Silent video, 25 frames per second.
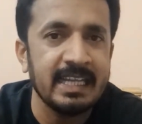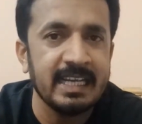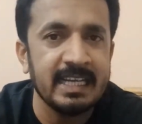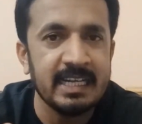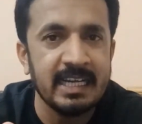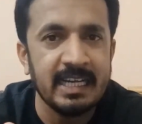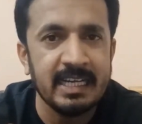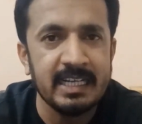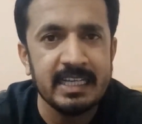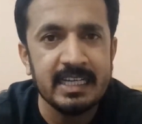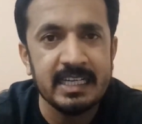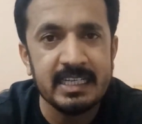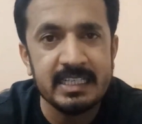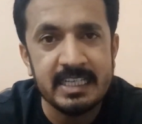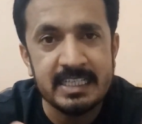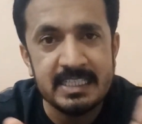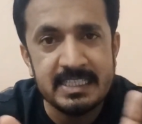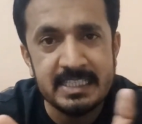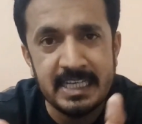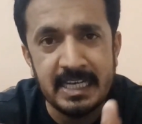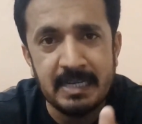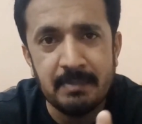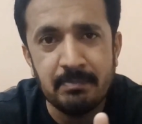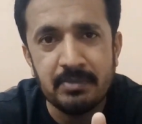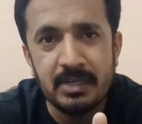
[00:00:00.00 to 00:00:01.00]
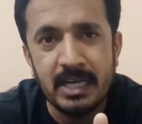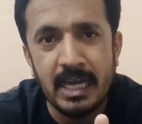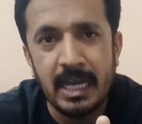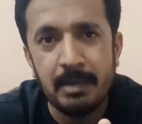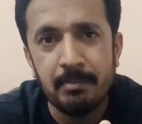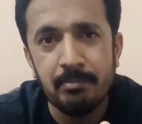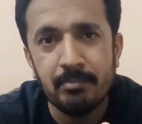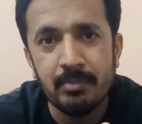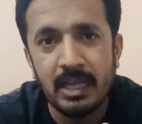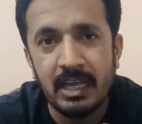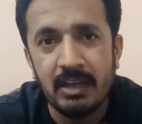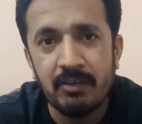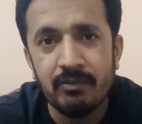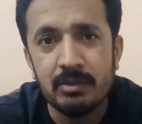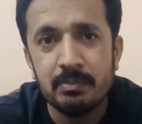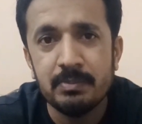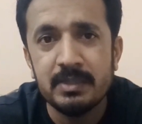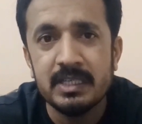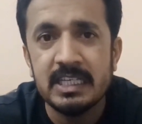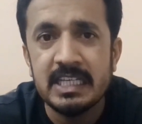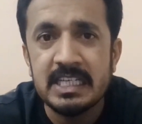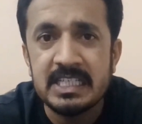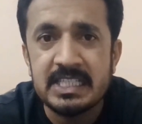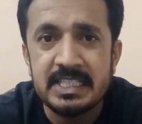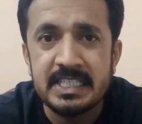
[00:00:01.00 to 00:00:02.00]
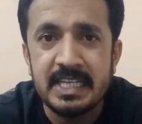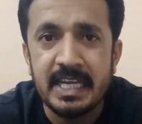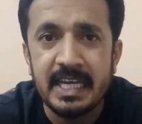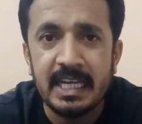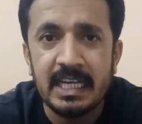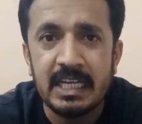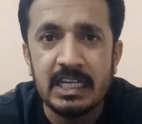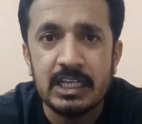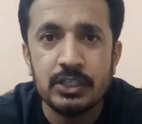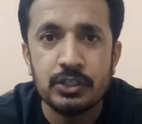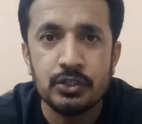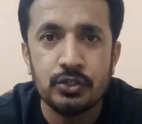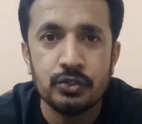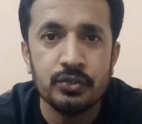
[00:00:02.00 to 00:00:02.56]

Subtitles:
at the same time they will be listening